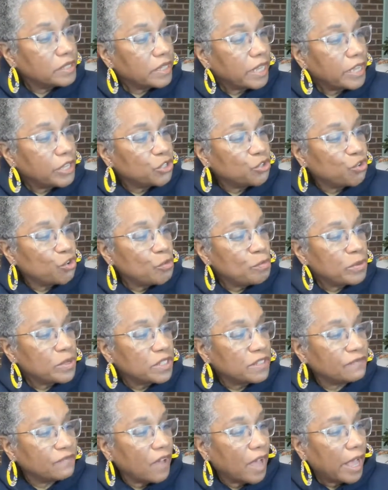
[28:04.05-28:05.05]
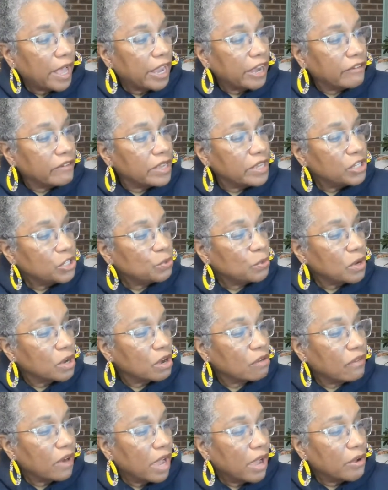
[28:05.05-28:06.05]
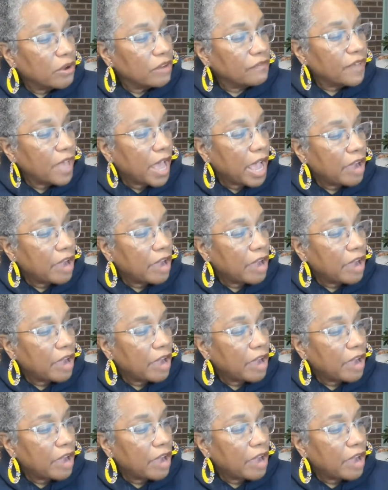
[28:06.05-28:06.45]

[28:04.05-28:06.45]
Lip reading: state troopers fire into a crowd of